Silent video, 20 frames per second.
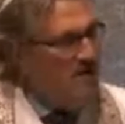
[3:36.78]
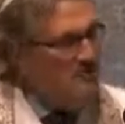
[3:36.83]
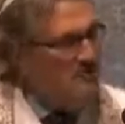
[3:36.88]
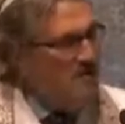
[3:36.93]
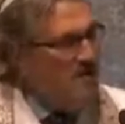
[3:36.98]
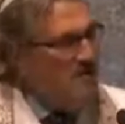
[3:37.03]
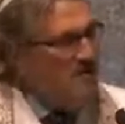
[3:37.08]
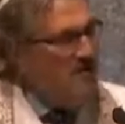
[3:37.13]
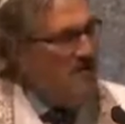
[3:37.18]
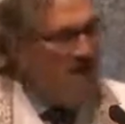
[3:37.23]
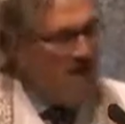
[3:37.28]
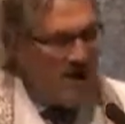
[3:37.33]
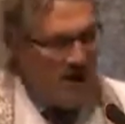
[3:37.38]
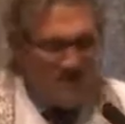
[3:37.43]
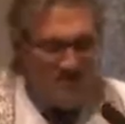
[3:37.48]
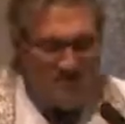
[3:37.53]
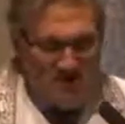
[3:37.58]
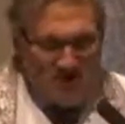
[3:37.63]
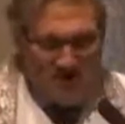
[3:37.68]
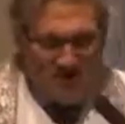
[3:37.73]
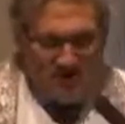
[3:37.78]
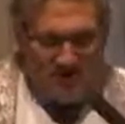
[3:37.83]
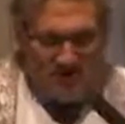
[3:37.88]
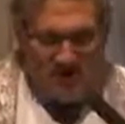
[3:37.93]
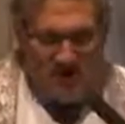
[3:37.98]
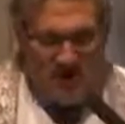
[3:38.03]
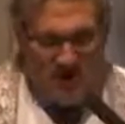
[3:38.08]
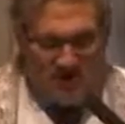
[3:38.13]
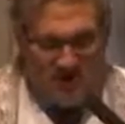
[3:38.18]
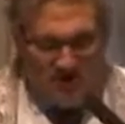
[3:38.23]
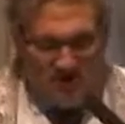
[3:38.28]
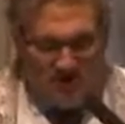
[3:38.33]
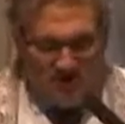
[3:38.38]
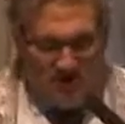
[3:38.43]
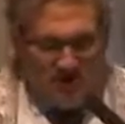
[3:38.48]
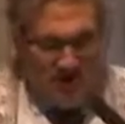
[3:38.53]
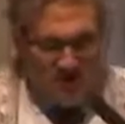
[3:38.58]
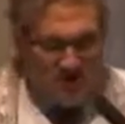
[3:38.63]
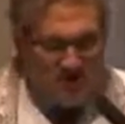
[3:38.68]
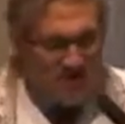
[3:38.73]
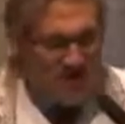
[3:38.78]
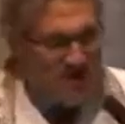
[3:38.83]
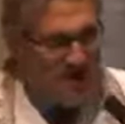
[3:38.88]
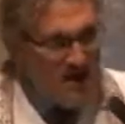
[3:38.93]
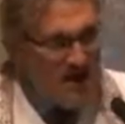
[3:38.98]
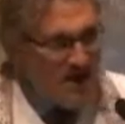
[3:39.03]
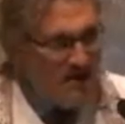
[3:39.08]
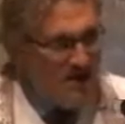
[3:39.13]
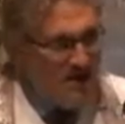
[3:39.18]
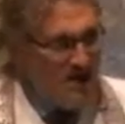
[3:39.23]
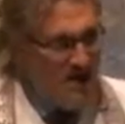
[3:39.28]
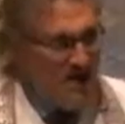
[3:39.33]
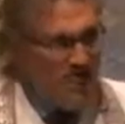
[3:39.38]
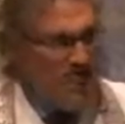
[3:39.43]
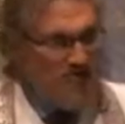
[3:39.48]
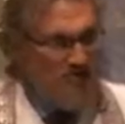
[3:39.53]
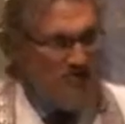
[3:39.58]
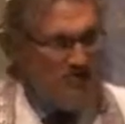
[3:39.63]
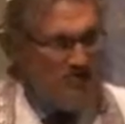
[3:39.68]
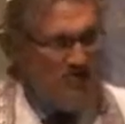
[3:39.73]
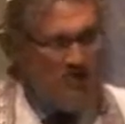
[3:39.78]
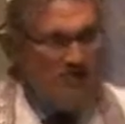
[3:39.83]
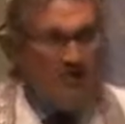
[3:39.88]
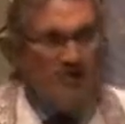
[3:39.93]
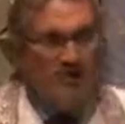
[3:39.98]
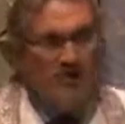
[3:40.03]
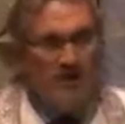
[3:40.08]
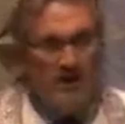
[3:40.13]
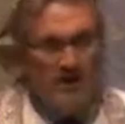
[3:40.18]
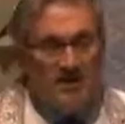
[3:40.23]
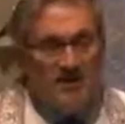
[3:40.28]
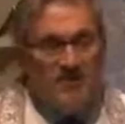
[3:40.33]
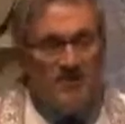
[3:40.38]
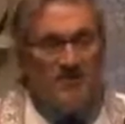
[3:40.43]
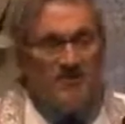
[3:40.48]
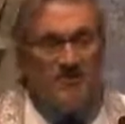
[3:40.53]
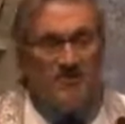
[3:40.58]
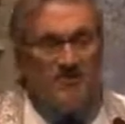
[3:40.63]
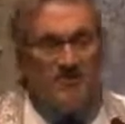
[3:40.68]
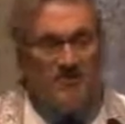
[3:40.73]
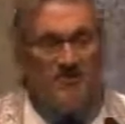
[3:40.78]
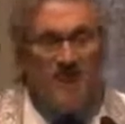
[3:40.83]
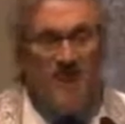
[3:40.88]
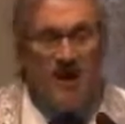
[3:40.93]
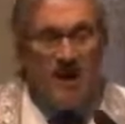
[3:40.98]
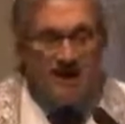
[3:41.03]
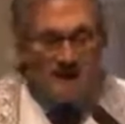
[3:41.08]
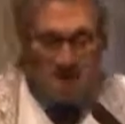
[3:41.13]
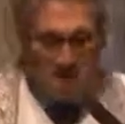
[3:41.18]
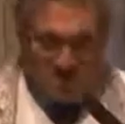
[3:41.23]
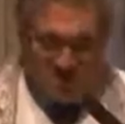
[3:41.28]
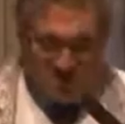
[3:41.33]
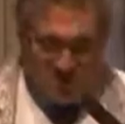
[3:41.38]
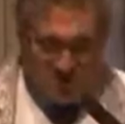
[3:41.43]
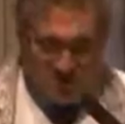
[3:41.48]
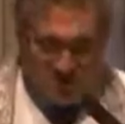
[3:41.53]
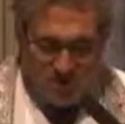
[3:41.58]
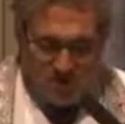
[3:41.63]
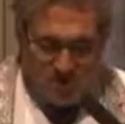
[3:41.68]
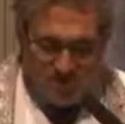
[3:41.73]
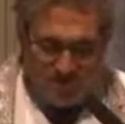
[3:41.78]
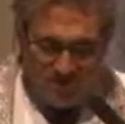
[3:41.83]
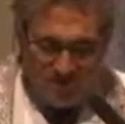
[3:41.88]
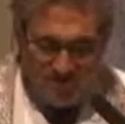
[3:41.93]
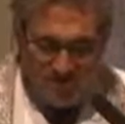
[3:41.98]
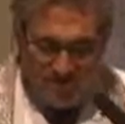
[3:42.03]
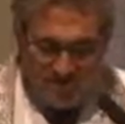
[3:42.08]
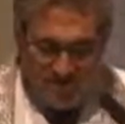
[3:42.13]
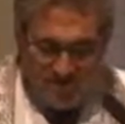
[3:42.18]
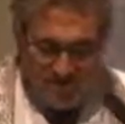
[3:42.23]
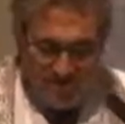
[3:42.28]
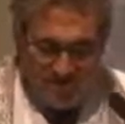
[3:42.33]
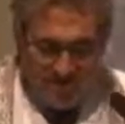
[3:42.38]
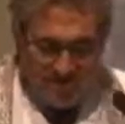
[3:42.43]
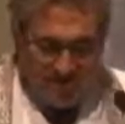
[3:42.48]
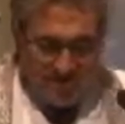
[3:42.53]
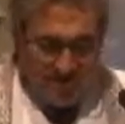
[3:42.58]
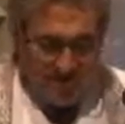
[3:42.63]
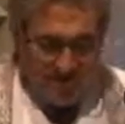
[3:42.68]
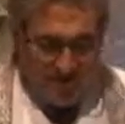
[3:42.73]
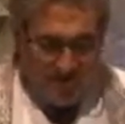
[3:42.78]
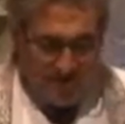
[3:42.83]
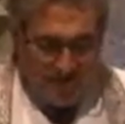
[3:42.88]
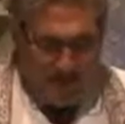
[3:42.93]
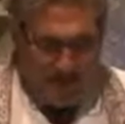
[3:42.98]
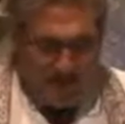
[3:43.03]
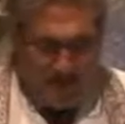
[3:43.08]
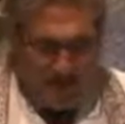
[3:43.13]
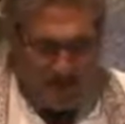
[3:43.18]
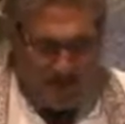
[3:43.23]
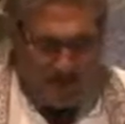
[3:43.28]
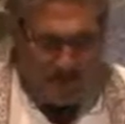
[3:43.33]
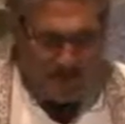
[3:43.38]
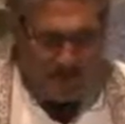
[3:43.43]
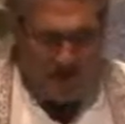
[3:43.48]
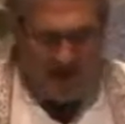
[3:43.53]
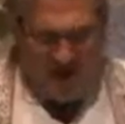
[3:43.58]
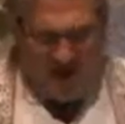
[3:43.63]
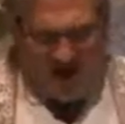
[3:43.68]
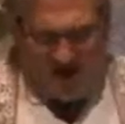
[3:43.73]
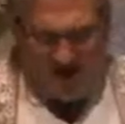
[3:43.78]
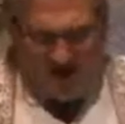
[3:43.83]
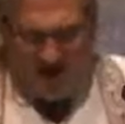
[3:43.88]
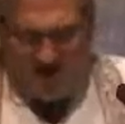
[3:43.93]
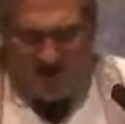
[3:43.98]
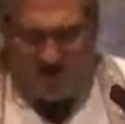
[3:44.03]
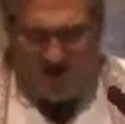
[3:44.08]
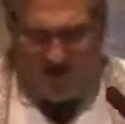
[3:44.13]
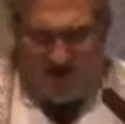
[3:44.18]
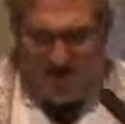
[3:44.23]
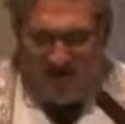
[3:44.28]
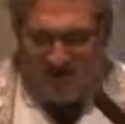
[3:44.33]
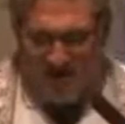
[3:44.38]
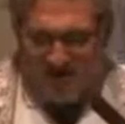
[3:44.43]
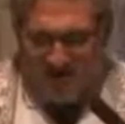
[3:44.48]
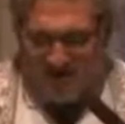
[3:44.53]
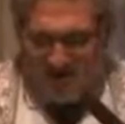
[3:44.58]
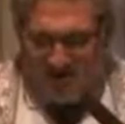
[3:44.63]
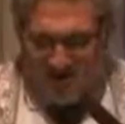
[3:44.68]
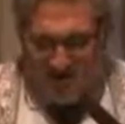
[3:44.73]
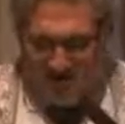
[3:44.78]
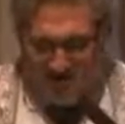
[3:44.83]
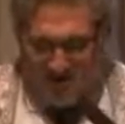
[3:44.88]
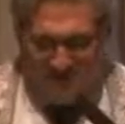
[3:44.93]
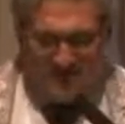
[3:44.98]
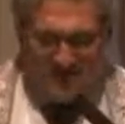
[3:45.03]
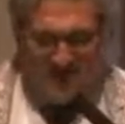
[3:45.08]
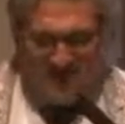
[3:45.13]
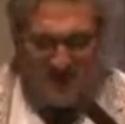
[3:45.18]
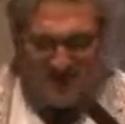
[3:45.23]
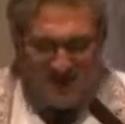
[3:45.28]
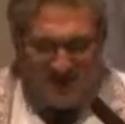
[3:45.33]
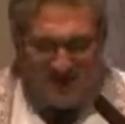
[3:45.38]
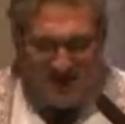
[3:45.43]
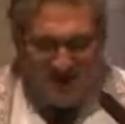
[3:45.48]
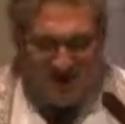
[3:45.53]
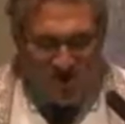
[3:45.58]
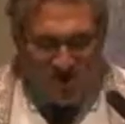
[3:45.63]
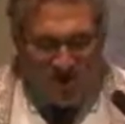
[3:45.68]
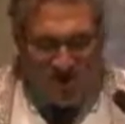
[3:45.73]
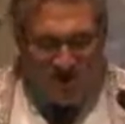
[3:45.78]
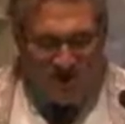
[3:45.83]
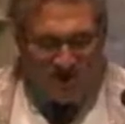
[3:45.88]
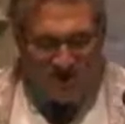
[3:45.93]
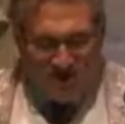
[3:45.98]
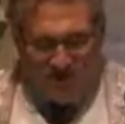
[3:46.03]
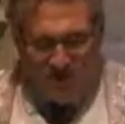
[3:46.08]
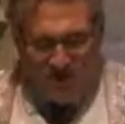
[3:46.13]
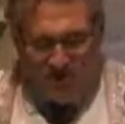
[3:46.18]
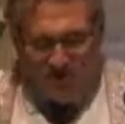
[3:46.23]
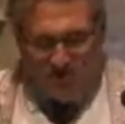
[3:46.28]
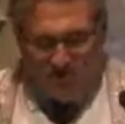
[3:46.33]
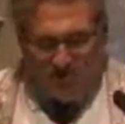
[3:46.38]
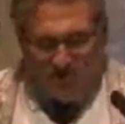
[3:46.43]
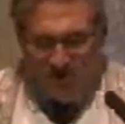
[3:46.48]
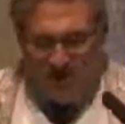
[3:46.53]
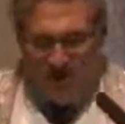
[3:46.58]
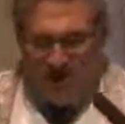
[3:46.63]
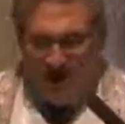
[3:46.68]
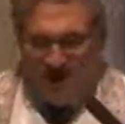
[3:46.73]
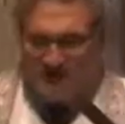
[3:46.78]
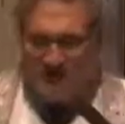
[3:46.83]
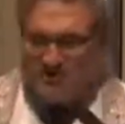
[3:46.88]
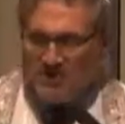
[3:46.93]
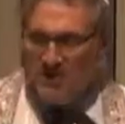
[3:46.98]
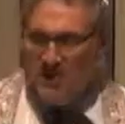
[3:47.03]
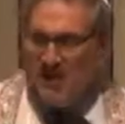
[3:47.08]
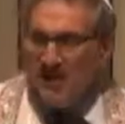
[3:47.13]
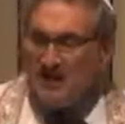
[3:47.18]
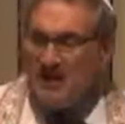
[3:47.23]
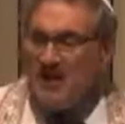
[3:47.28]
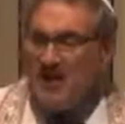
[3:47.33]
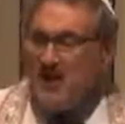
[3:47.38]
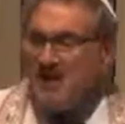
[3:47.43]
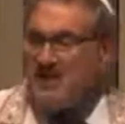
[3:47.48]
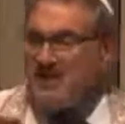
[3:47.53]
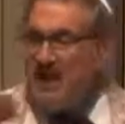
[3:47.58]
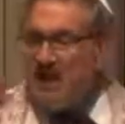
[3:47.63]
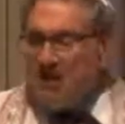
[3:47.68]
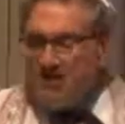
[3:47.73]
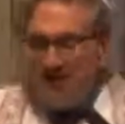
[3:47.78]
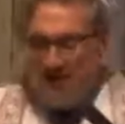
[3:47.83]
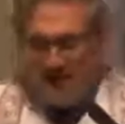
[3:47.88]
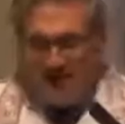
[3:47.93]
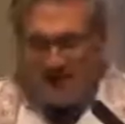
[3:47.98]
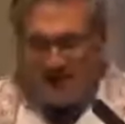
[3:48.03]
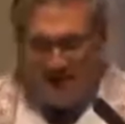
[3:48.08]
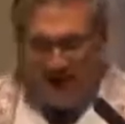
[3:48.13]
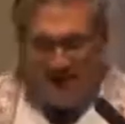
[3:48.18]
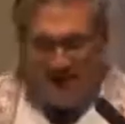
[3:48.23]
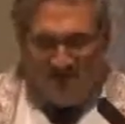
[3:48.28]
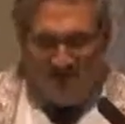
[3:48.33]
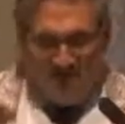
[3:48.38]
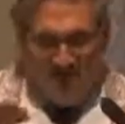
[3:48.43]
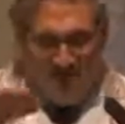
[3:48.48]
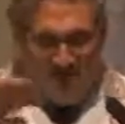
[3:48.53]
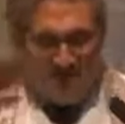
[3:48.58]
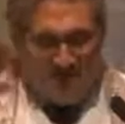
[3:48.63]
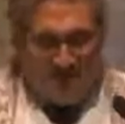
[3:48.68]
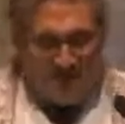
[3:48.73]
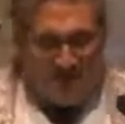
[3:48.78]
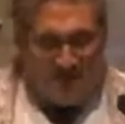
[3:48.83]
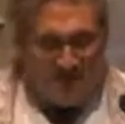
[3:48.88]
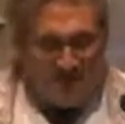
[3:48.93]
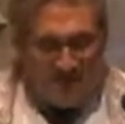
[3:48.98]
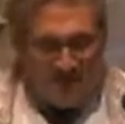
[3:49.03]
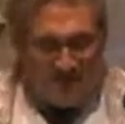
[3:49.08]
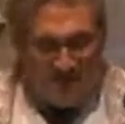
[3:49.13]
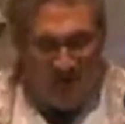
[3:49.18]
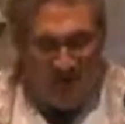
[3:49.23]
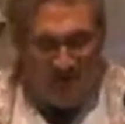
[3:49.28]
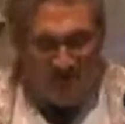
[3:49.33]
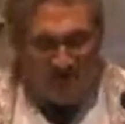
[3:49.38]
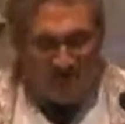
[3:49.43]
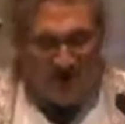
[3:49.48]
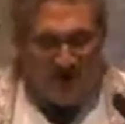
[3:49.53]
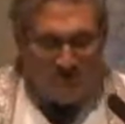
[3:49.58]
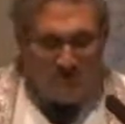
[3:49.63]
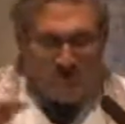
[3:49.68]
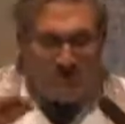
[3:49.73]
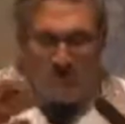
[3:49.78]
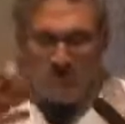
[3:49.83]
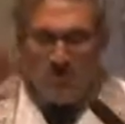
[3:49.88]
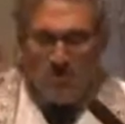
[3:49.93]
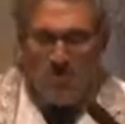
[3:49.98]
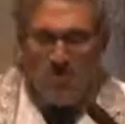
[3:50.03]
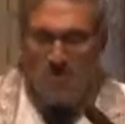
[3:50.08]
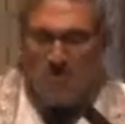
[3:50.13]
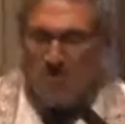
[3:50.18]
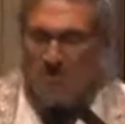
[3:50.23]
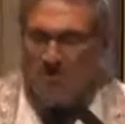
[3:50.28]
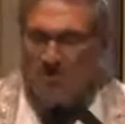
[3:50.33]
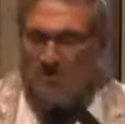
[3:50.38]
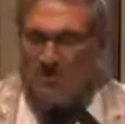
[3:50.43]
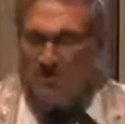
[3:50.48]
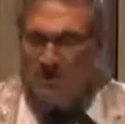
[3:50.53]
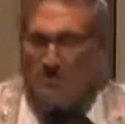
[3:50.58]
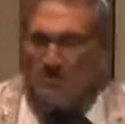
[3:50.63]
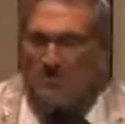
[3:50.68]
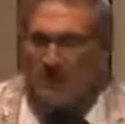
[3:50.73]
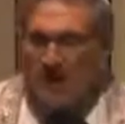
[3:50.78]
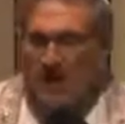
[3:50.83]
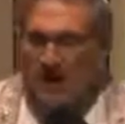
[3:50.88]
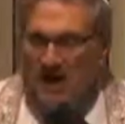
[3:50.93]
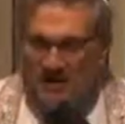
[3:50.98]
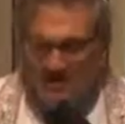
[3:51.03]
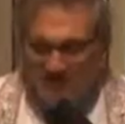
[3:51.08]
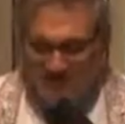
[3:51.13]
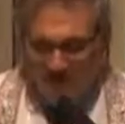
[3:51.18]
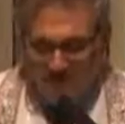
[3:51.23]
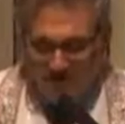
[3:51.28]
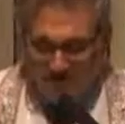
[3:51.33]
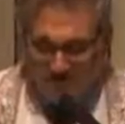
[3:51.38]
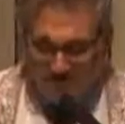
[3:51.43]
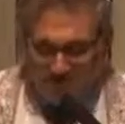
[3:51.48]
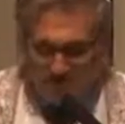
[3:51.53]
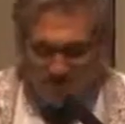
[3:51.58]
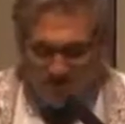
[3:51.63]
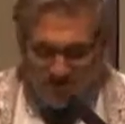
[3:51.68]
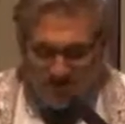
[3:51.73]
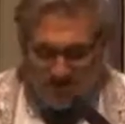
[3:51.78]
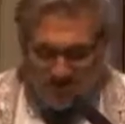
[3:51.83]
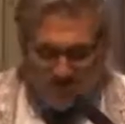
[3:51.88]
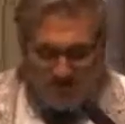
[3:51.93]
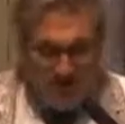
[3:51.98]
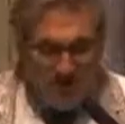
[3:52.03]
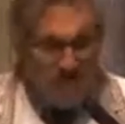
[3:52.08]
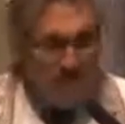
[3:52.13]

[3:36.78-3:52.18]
Rabbi Hyman was diagnosed with brain cancer, and his decline was swift. One day, a group of us went to visit him in his home. His kids were playing outside, yelling and laughing and throwing the ball around, so young they could not have understood